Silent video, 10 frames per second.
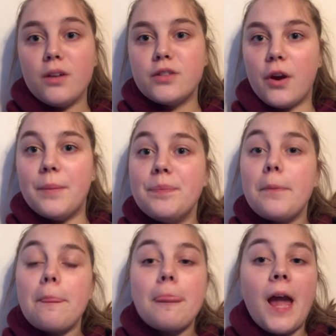Sorry.
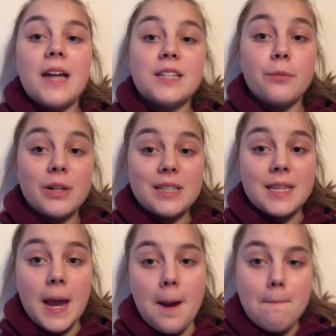I did want to
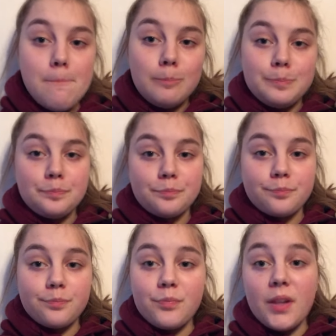say
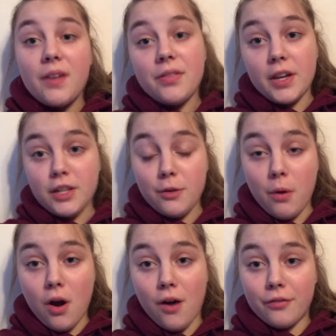thank you
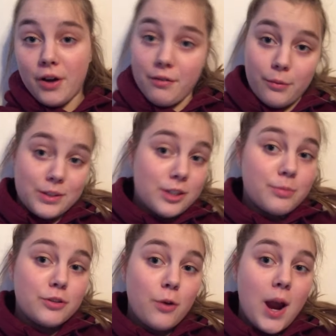all for everyone
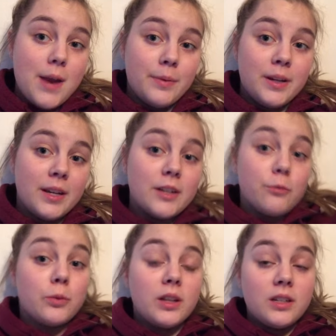subscribing. It
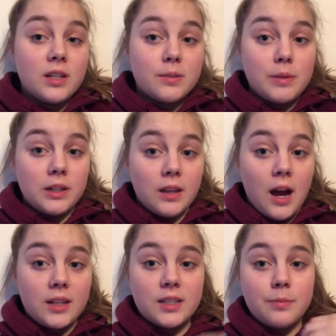really does mean a
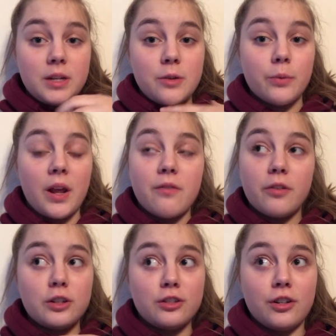lot to me. When I
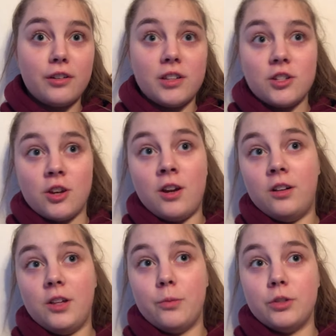first started this
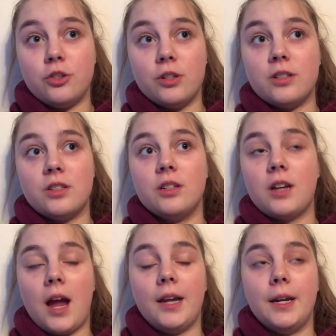channel, it was just to
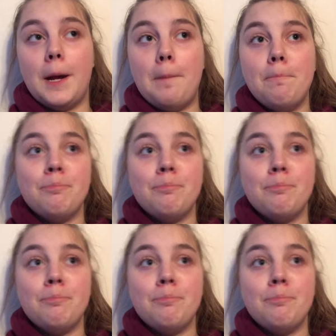kind of